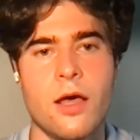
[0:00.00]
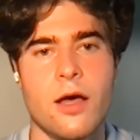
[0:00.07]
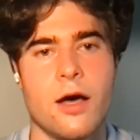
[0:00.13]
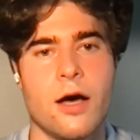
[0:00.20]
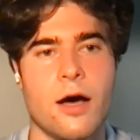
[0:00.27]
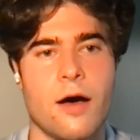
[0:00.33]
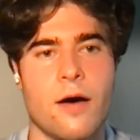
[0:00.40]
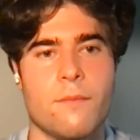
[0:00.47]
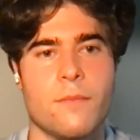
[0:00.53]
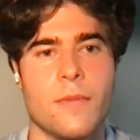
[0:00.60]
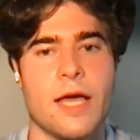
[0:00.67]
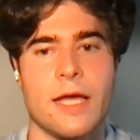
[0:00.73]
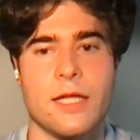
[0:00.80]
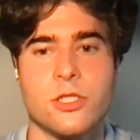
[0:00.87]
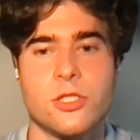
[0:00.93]

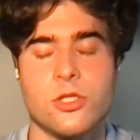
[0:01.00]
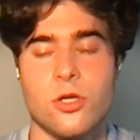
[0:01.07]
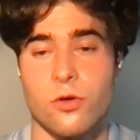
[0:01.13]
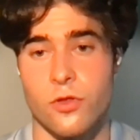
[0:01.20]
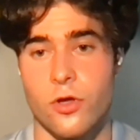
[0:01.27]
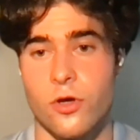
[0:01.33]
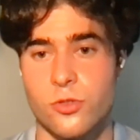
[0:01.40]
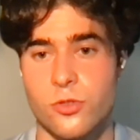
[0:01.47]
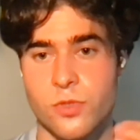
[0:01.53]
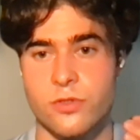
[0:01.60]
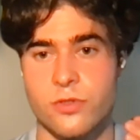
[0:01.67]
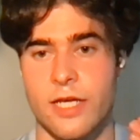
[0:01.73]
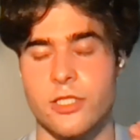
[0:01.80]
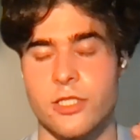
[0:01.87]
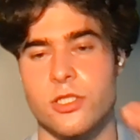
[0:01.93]
And so those
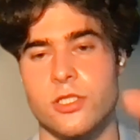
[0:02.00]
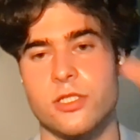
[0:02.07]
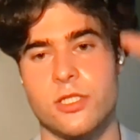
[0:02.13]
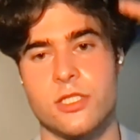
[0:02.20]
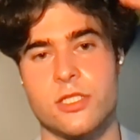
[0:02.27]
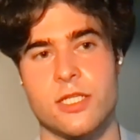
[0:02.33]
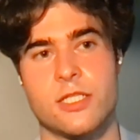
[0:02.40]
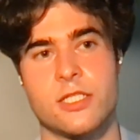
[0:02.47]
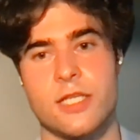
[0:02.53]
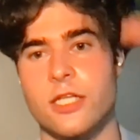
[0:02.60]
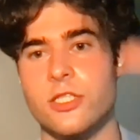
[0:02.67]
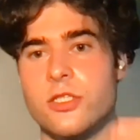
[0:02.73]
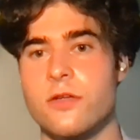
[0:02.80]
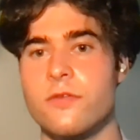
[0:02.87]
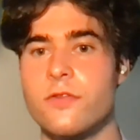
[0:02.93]
mutations, the
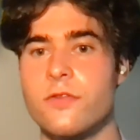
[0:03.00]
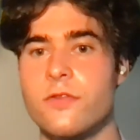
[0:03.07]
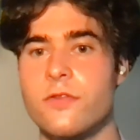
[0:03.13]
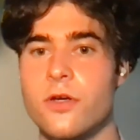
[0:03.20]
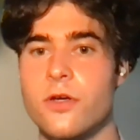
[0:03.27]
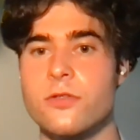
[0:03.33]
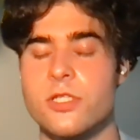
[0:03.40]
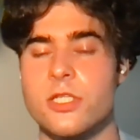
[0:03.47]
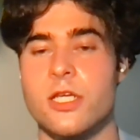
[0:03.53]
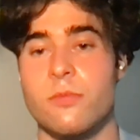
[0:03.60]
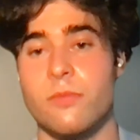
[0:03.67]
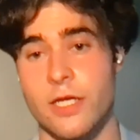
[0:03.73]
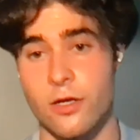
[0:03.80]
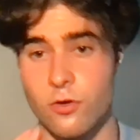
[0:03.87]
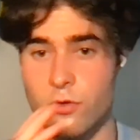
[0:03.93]
succession of those can be
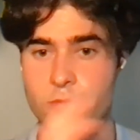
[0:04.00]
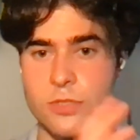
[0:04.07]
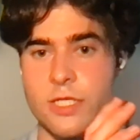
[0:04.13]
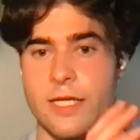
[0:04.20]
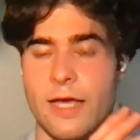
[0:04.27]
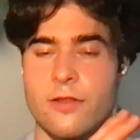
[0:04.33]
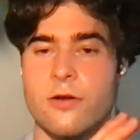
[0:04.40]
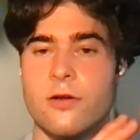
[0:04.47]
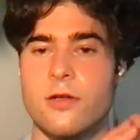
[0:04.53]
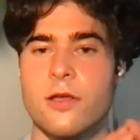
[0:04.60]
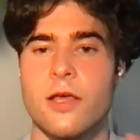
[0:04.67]
grouped together.